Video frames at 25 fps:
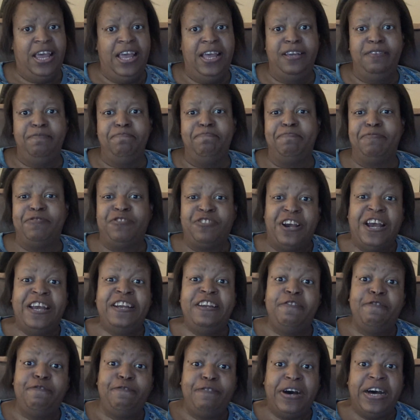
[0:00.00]
and
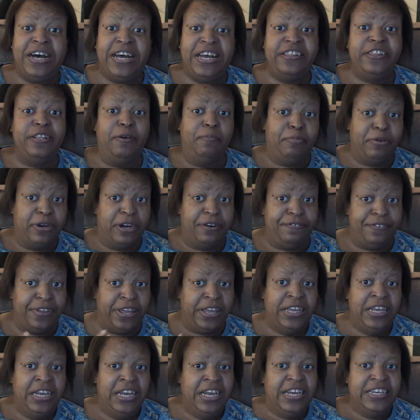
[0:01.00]
trying to find the
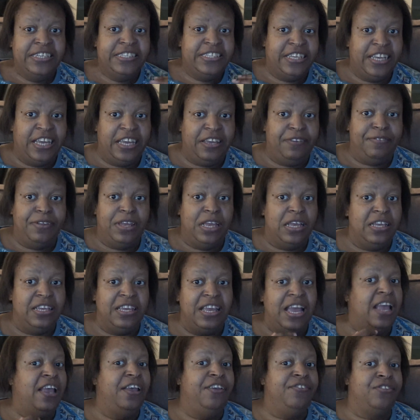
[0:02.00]
perfect
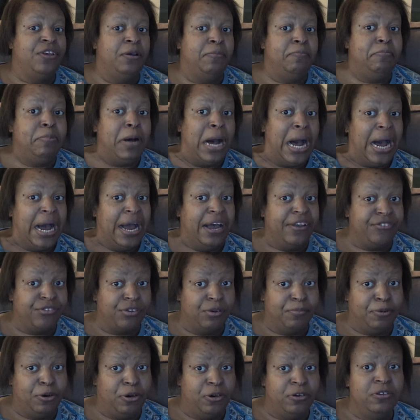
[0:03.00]
TV is
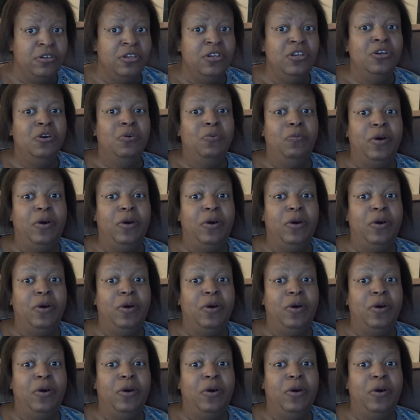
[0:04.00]
impossible.